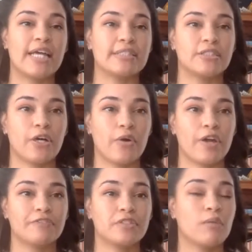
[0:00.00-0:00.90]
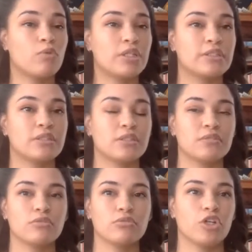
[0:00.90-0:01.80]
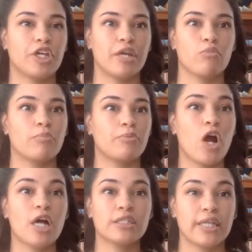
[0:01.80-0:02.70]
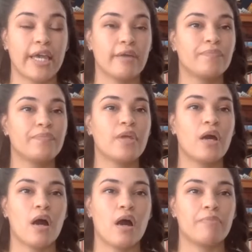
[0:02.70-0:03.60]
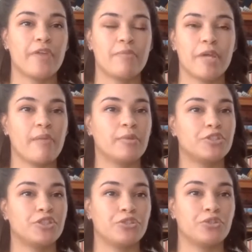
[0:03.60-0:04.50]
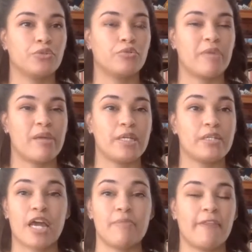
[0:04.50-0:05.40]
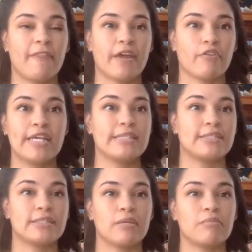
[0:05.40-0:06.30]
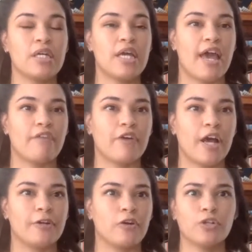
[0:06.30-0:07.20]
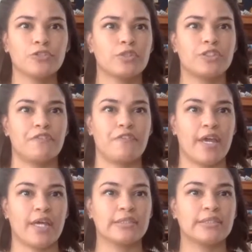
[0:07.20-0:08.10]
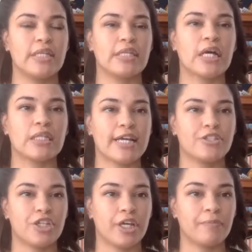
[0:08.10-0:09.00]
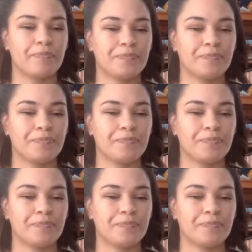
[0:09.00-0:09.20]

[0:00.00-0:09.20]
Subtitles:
And so if someone's looking more broadly, they'd be able to maybe type in like racism and find all sorts of things in the collection